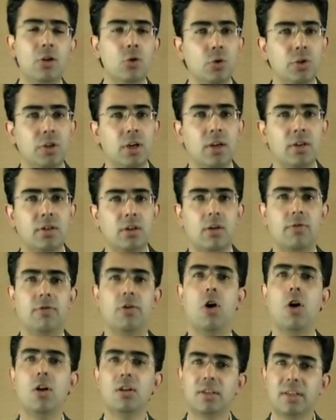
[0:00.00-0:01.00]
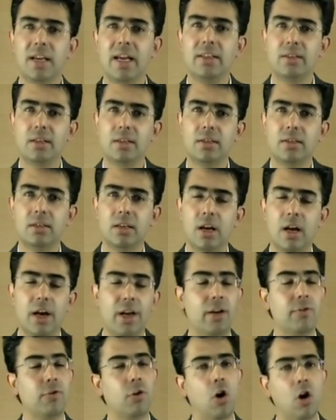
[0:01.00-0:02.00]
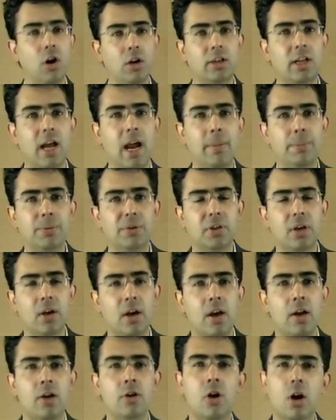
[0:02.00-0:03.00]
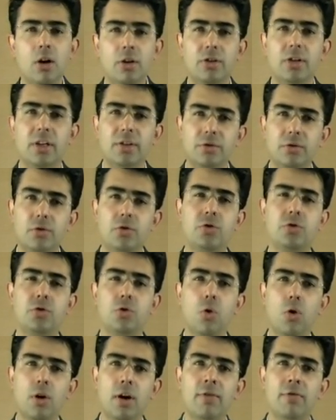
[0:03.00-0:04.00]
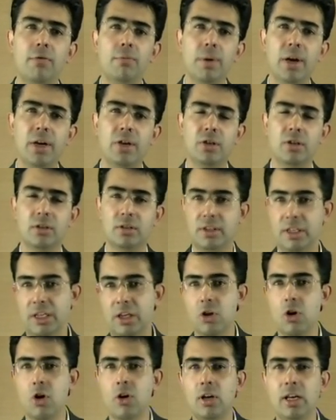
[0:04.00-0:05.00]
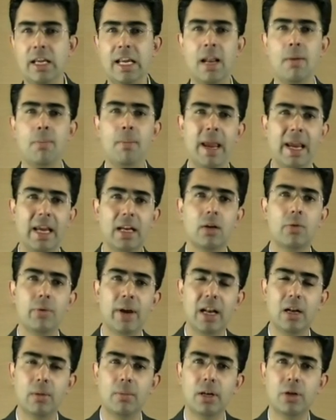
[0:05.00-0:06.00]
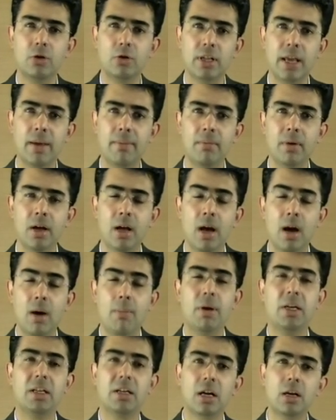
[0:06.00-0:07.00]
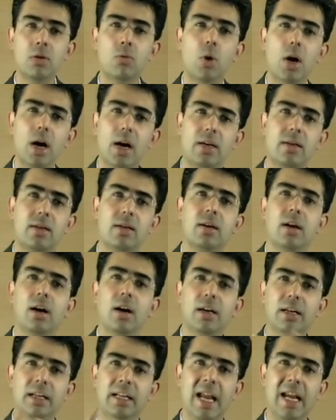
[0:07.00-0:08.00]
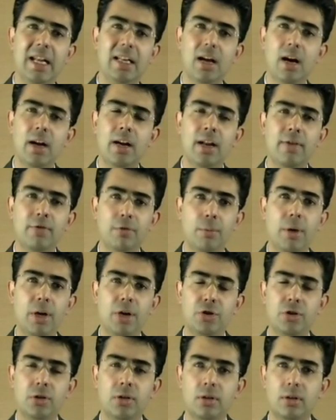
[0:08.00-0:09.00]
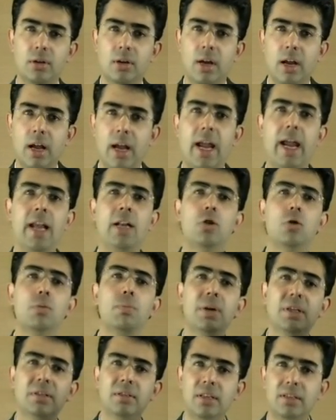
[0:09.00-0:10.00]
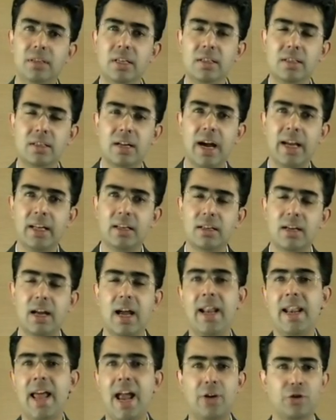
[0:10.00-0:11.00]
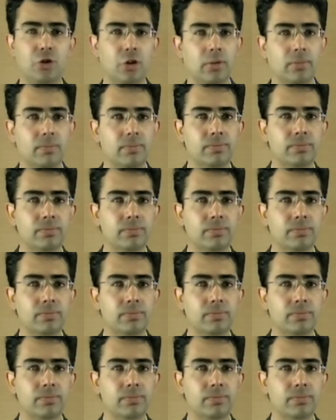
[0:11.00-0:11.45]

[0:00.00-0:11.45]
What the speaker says: users of all sizes and of all types not just to store information securely and make it available to them, but convert data and information into business insight and action.